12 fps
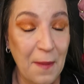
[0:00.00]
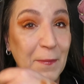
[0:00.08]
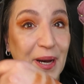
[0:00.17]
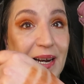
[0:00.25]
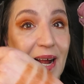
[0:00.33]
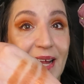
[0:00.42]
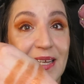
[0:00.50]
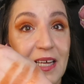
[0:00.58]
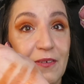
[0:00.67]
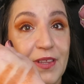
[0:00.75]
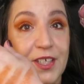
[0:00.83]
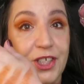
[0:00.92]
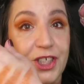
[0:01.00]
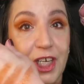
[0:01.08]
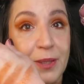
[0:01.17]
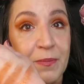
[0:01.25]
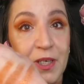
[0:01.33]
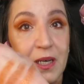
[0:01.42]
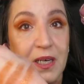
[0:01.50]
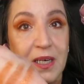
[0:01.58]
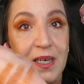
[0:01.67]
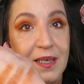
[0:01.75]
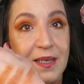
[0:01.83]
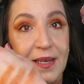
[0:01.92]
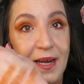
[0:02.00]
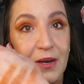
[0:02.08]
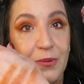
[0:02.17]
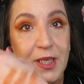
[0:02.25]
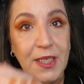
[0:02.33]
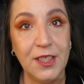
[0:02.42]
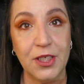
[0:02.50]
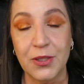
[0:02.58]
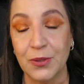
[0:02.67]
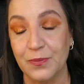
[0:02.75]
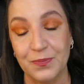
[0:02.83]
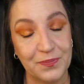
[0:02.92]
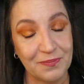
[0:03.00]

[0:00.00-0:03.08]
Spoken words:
But I love the shimmer. I really do.